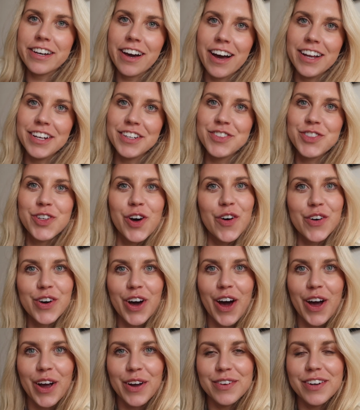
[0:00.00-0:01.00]
kind of dog
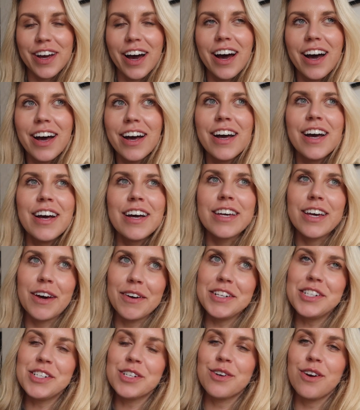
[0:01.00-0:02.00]
owner.
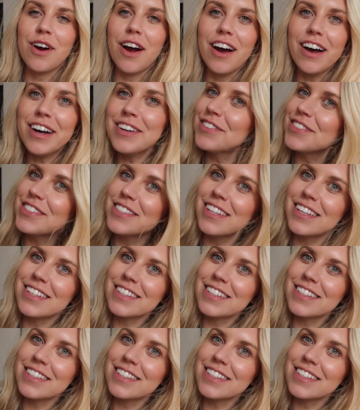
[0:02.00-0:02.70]
Going to Crufts,